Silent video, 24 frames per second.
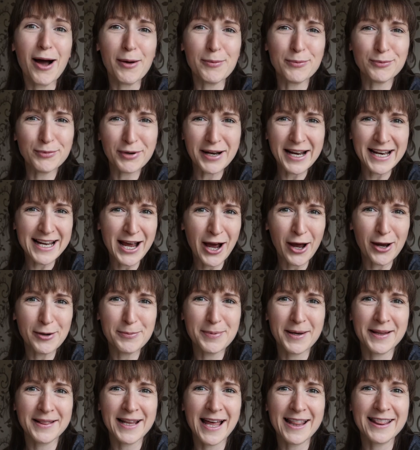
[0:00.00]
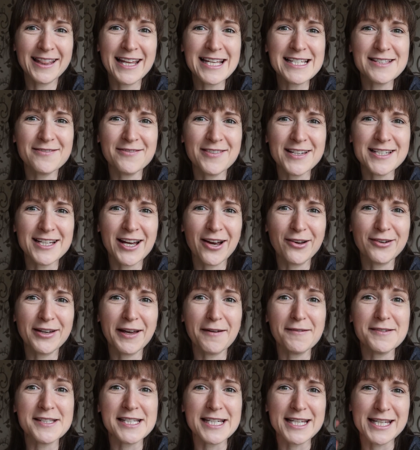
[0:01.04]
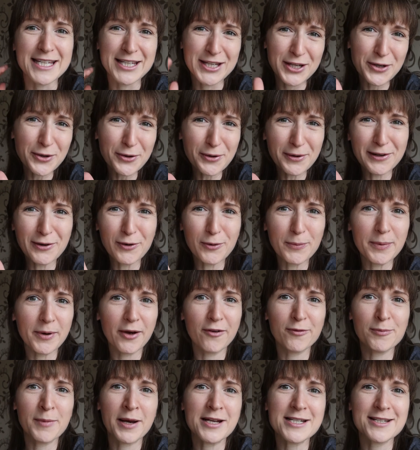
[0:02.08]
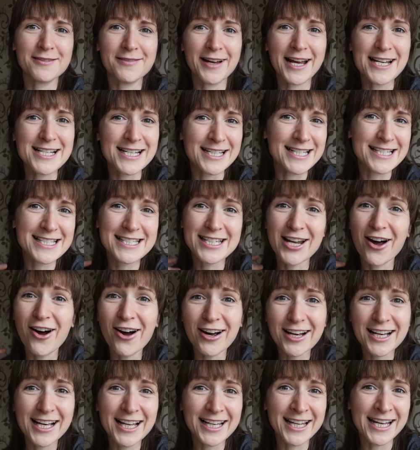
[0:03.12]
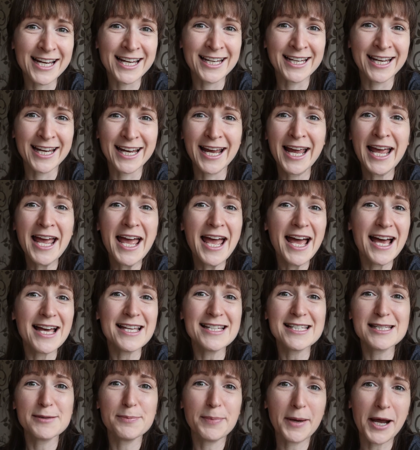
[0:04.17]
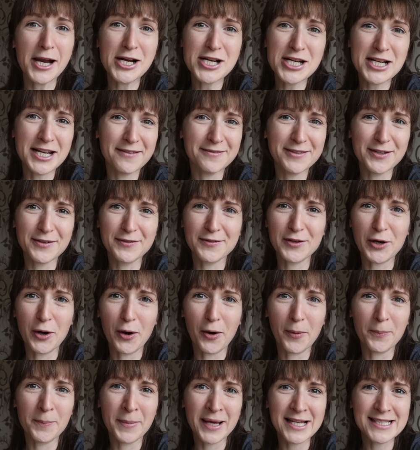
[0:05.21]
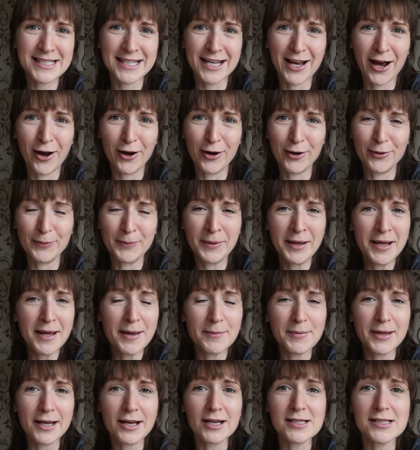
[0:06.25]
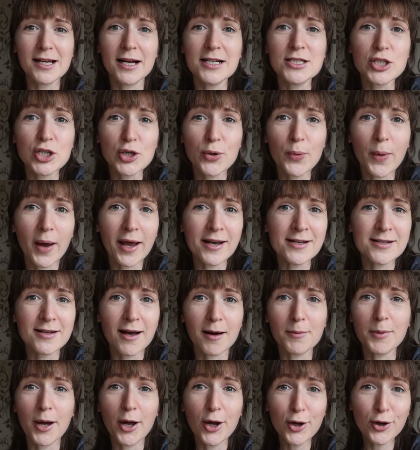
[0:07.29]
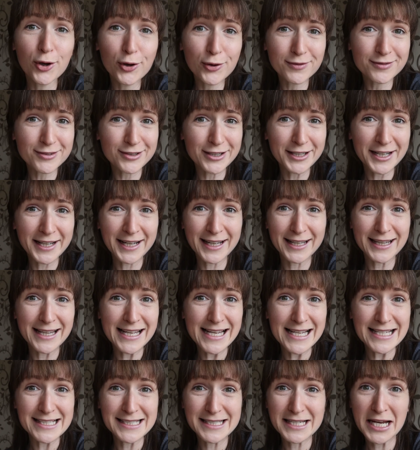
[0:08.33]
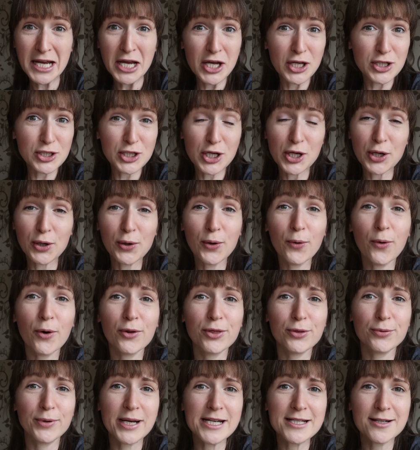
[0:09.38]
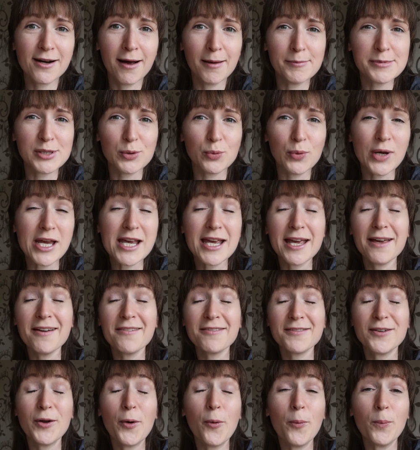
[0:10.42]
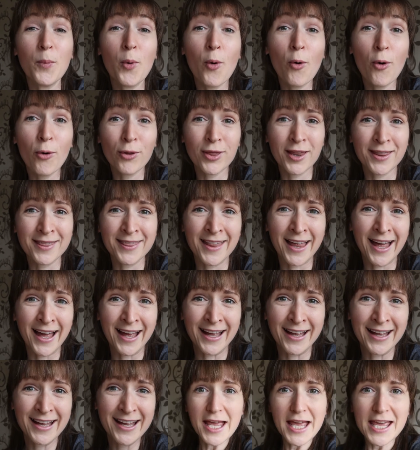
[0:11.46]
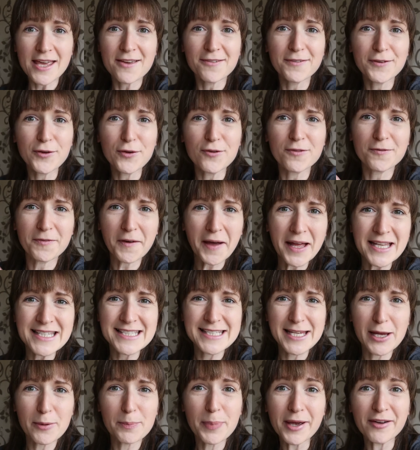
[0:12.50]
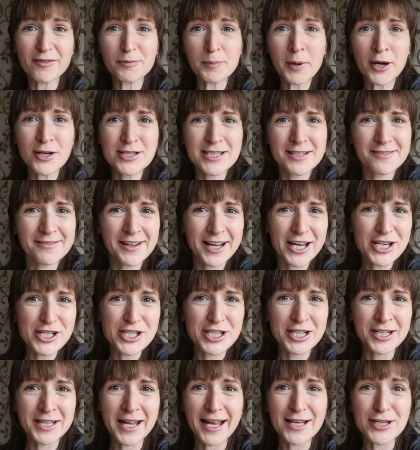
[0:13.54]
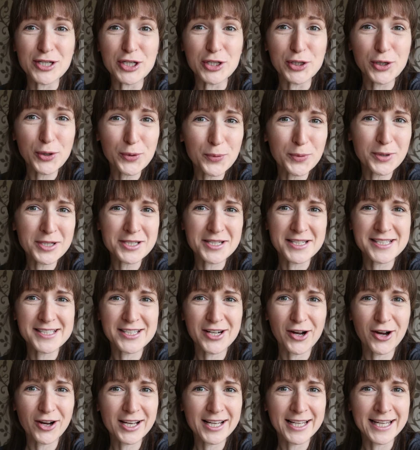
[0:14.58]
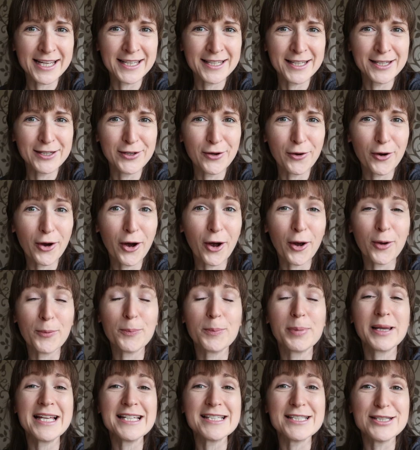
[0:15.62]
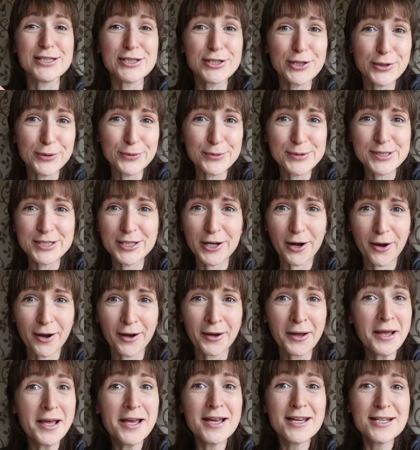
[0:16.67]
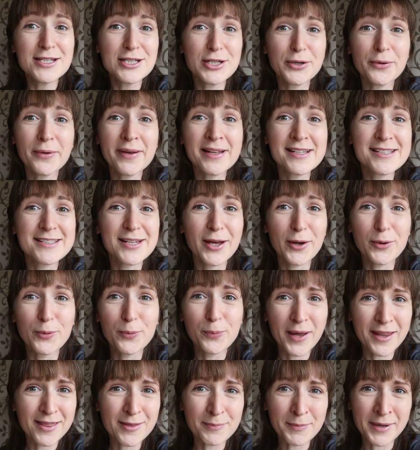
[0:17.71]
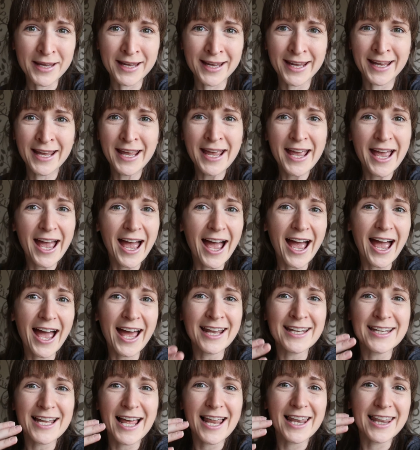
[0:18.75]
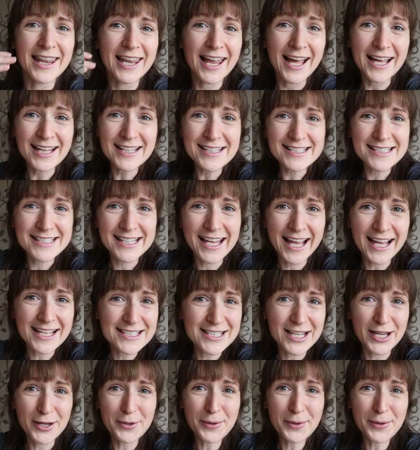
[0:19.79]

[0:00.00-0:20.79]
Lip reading: I'm really hoping that this video gives you a little bit of motivation to start cleaning, especially if you've got a messy home, because I do end up hoovering at least 2 or 3 times a week, if not more than that. If you fancy a bit of motivation and you want to start cleaning your home, please do start doing so with me and let's get to